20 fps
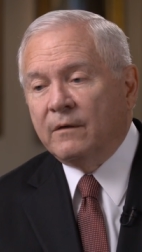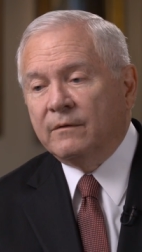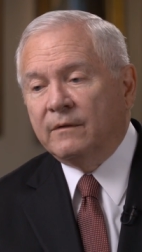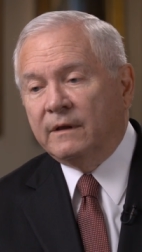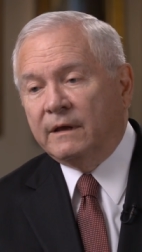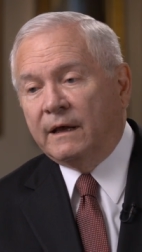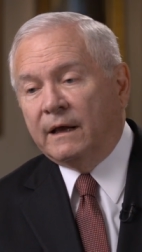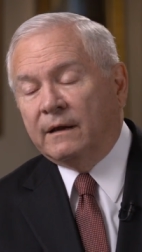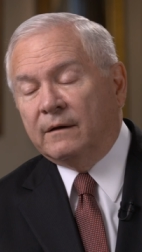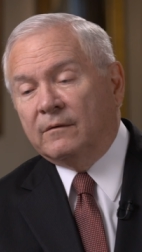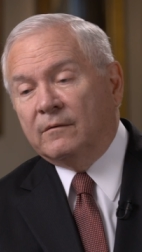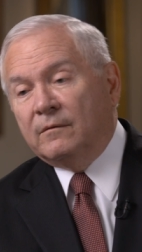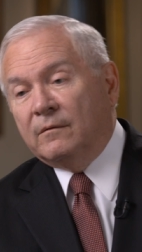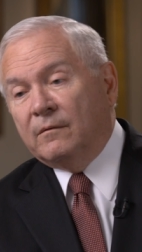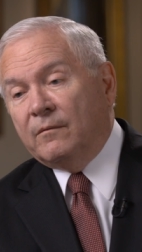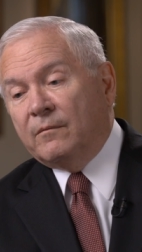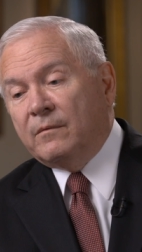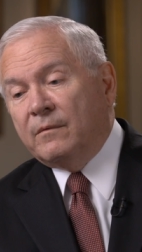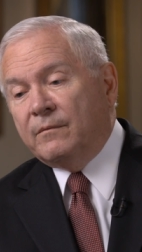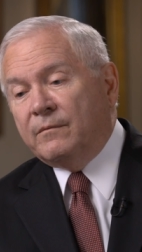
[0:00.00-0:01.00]
then,
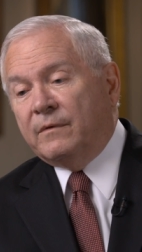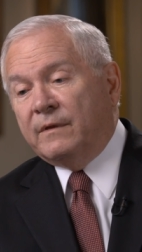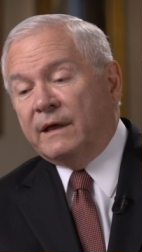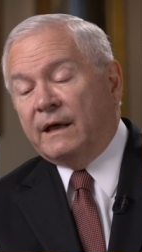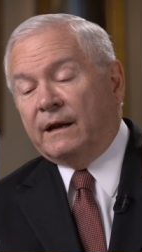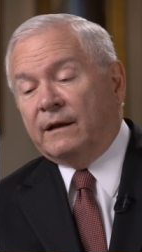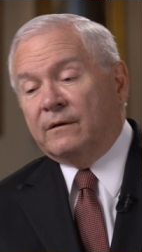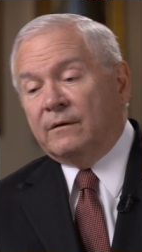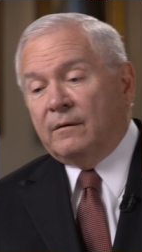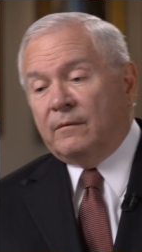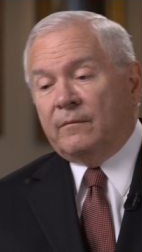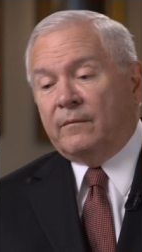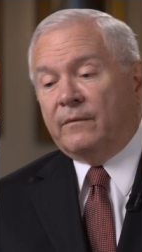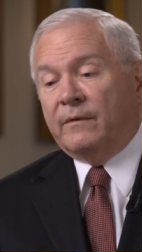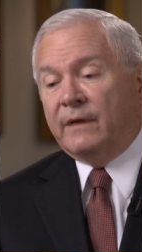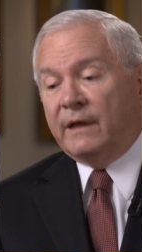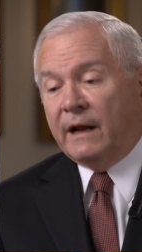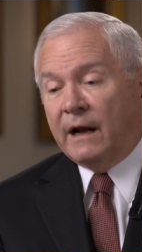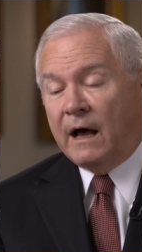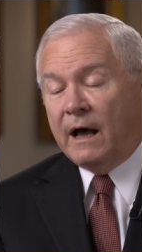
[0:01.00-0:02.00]
then,
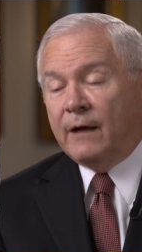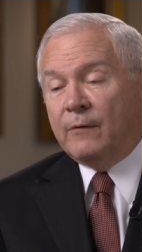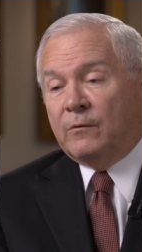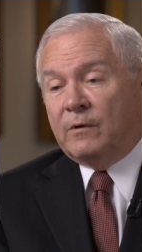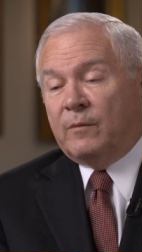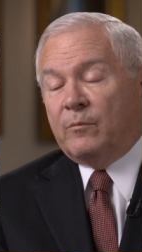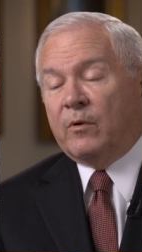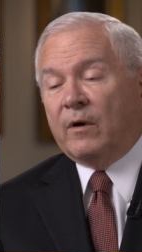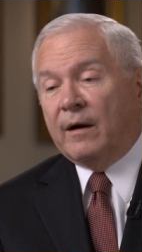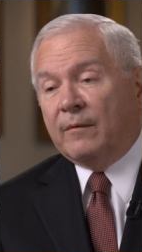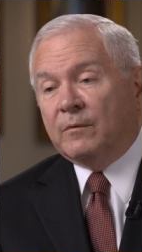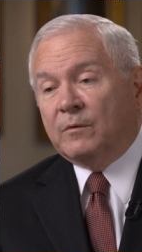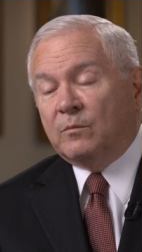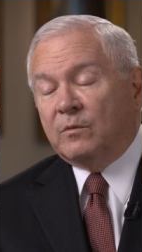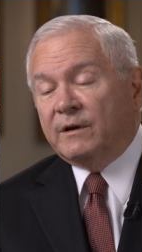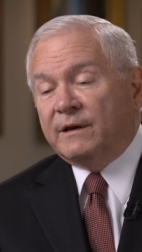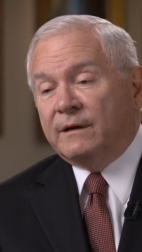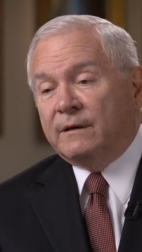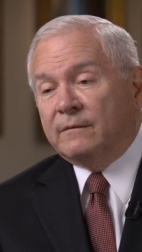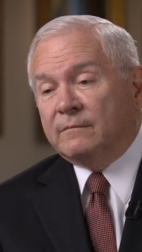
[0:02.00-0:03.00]
then I would
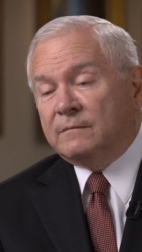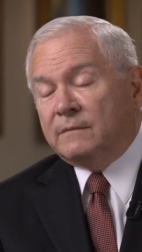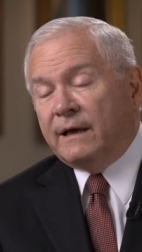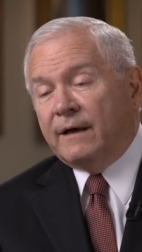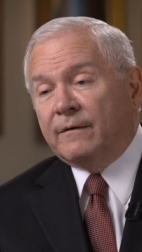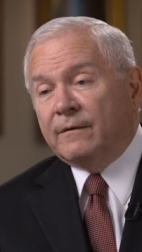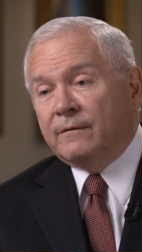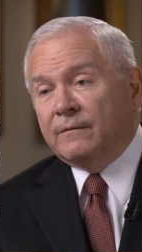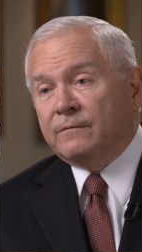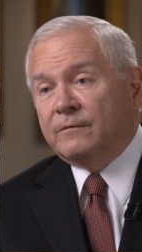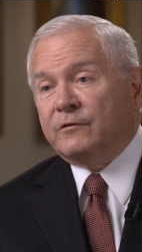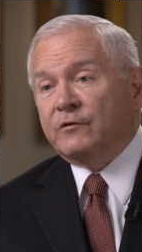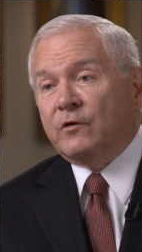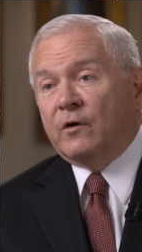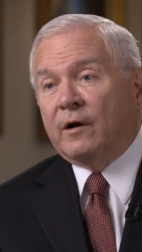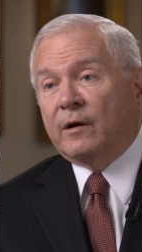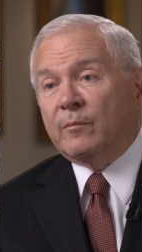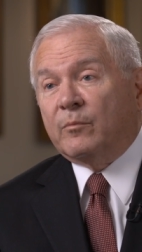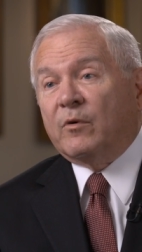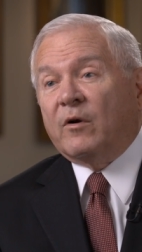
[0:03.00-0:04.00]
probably have
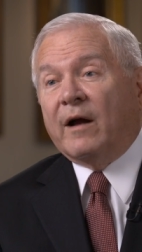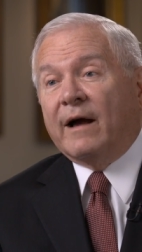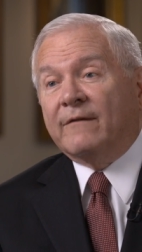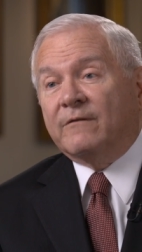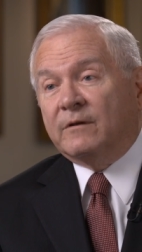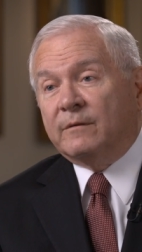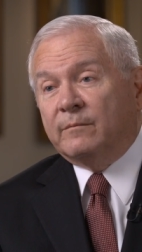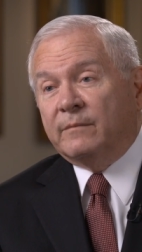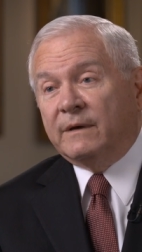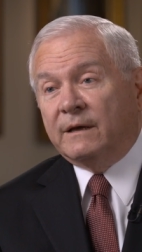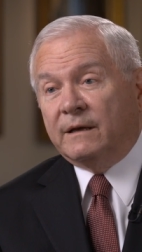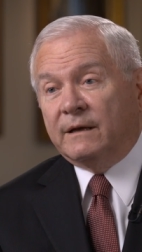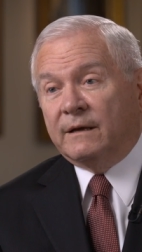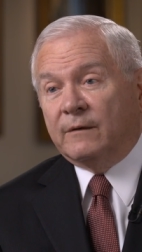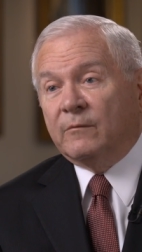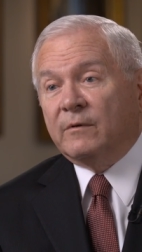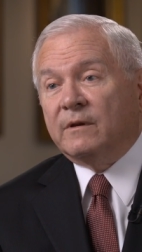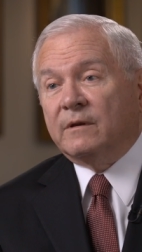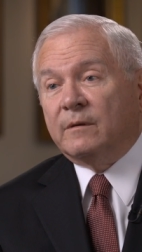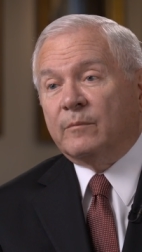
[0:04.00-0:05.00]
sought a private
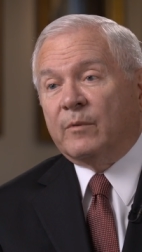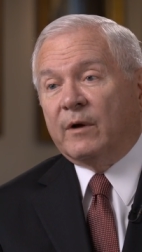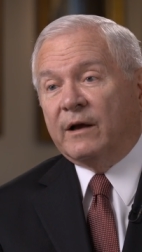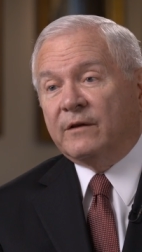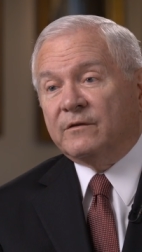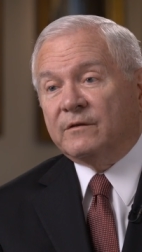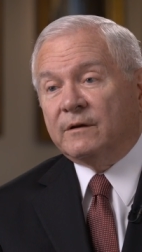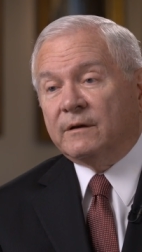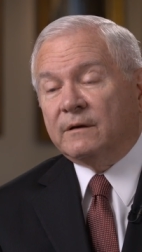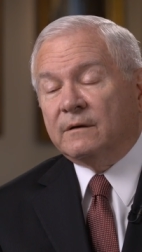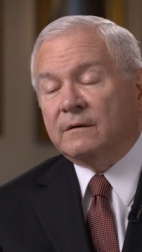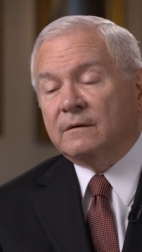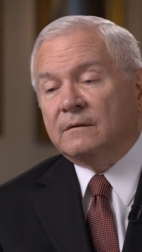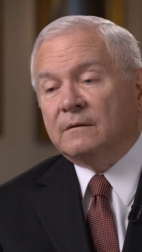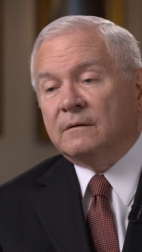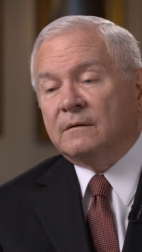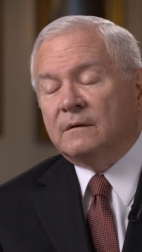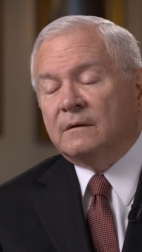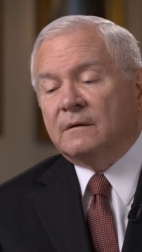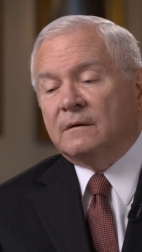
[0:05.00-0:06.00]
meeting with the president
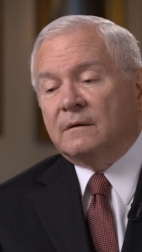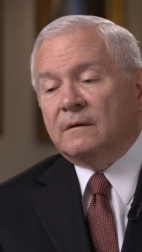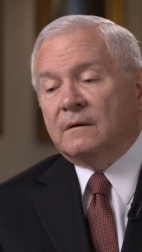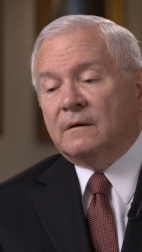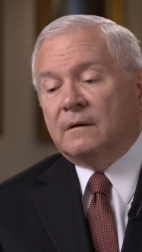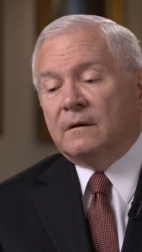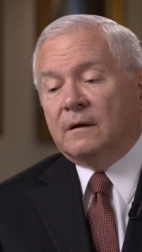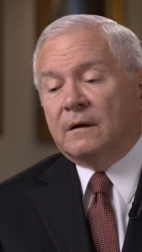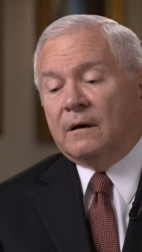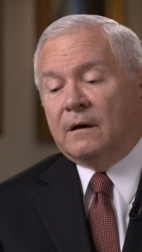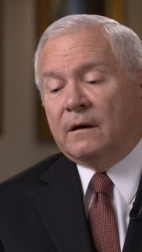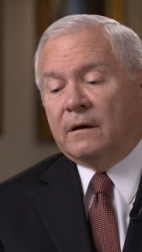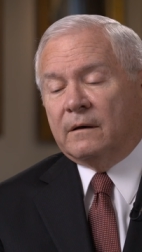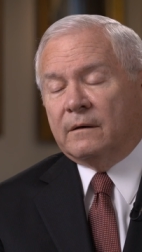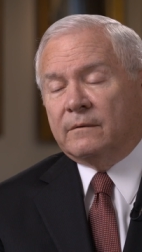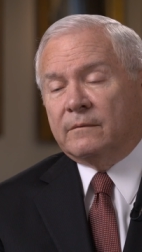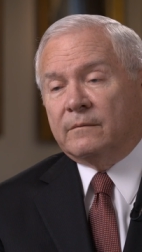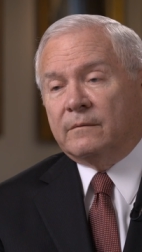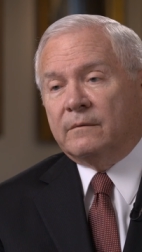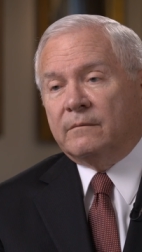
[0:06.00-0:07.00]

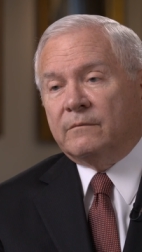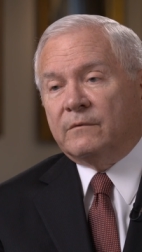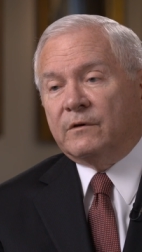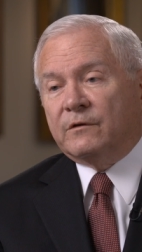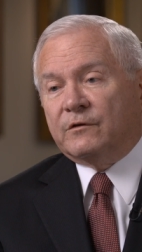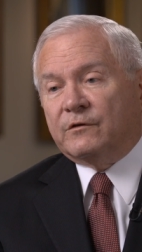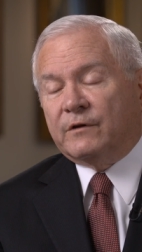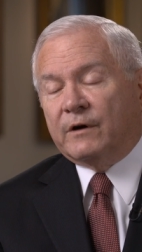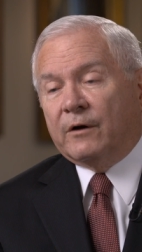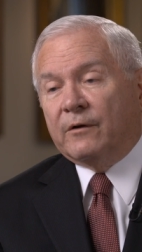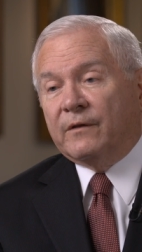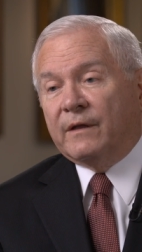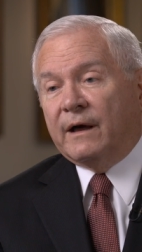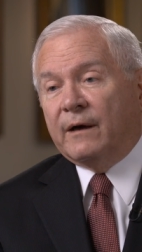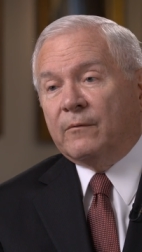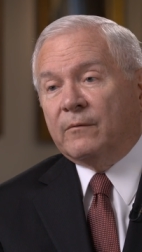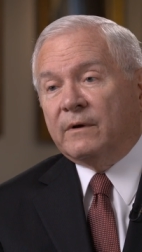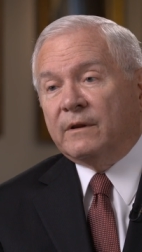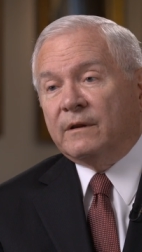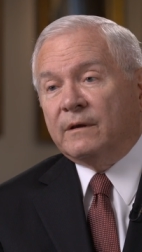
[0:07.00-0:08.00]
uh, to share
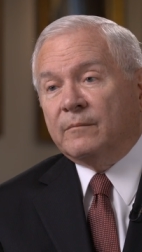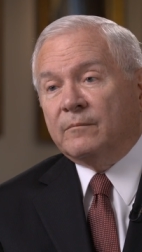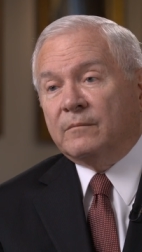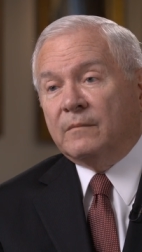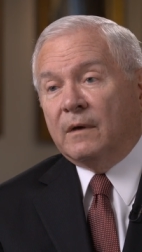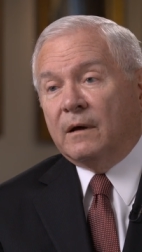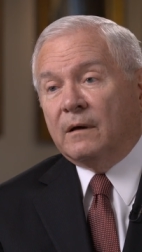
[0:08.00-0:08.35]
that with him.